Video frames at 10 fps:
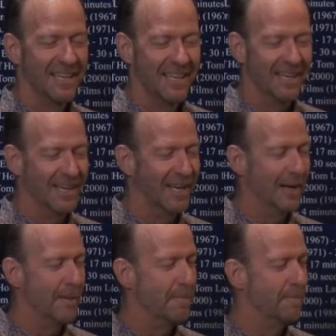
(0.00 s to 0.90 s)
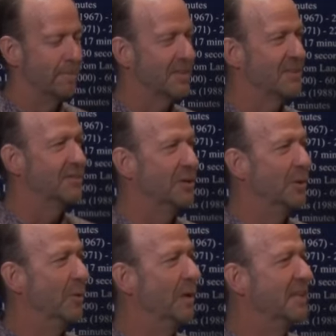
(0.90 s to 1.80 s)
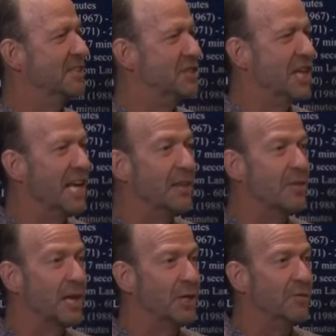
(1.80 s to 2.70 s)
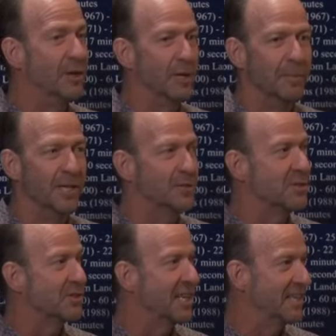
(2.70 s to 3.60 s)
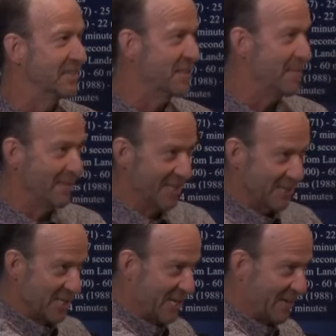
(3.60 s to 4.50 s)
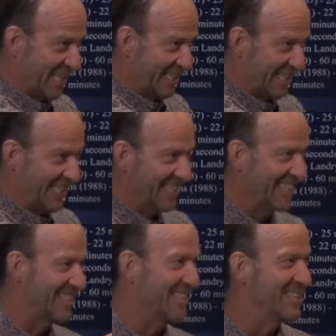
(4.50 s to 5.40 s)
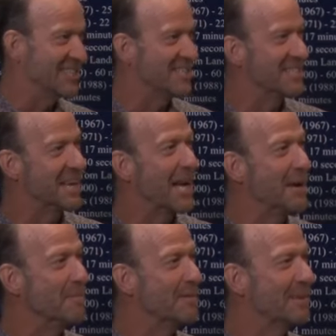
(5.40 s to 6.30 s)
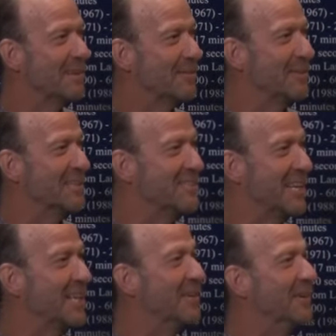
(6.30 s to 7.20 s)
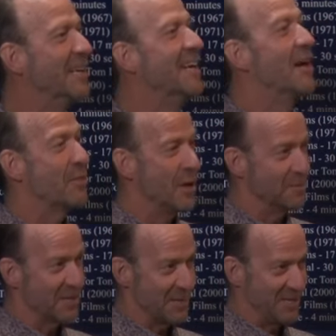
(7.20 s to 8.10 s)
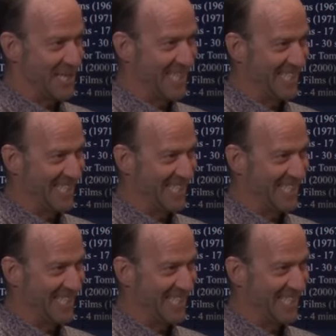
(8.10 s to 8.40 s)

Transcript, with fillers: Um, so uh, to Jay, thank you very much for setting this up. There's Jay right there, just in time for his thank you. A thumbs up, Jay.